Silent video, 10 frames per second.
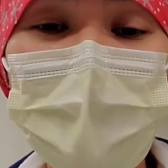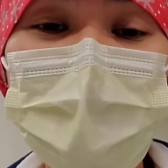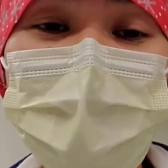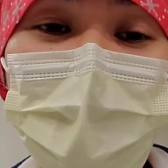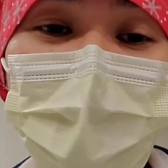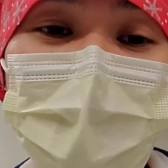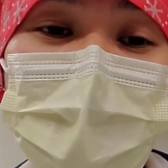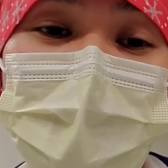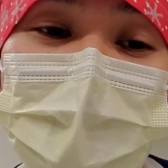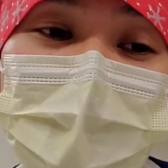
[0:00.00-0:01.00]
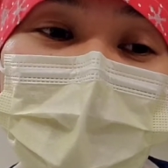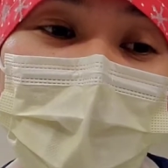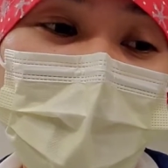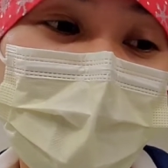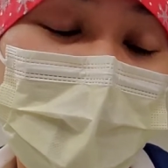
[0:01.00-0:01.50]
So for people that don't
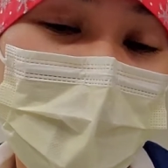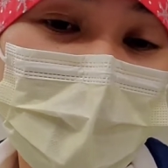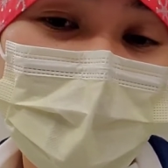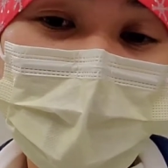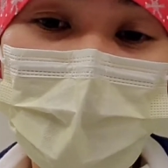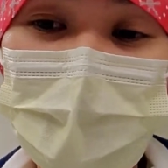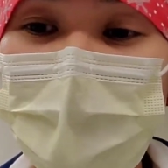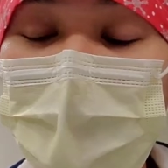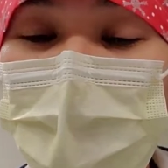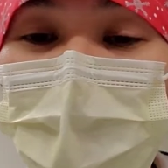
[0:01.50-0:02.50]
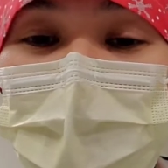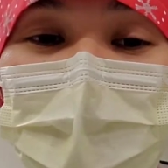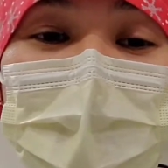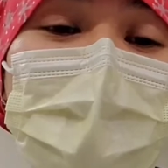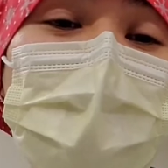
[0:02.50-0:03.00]
have kids and the people
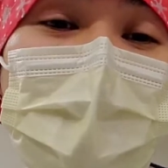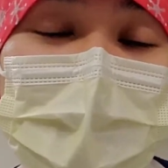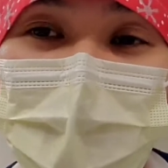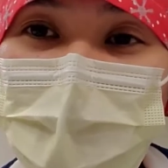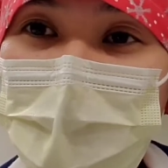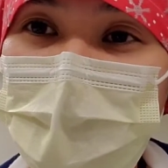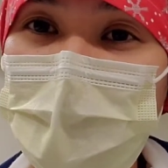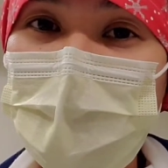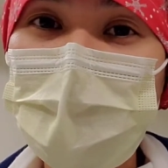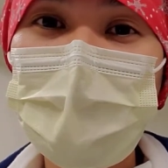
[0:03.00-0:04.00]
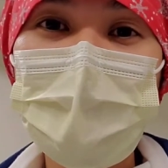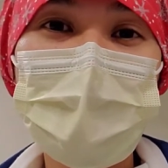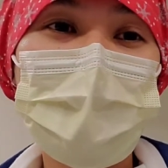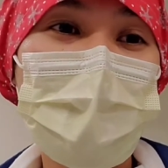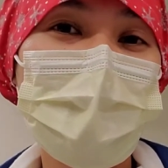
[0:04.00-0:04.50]
that are money driven
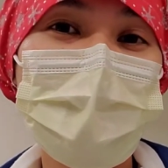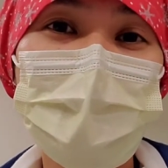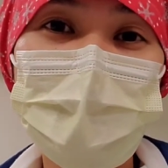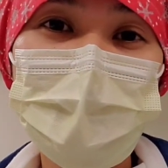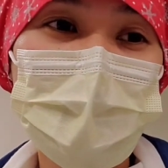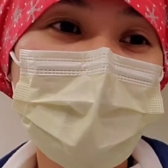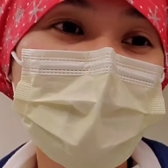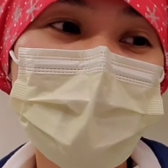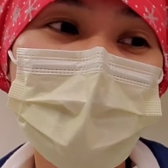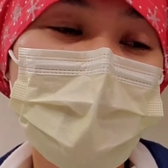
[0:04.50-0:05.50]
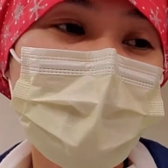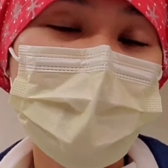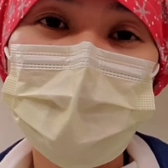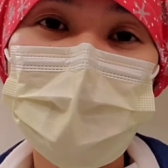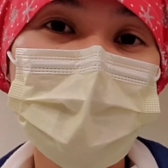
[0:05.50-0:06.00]
and have nothing better to do but
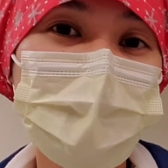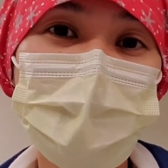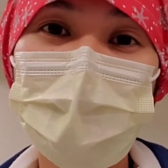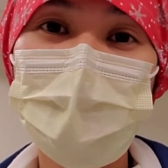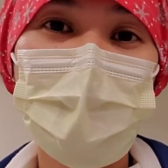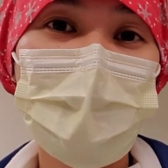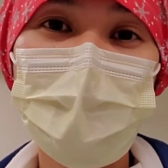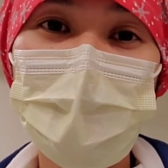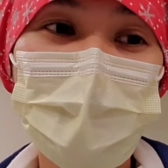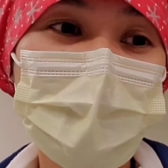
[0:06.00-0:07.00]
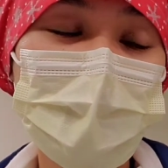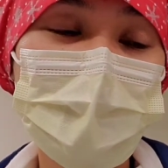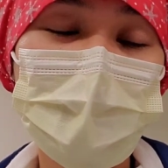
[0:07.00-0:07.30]
just want to work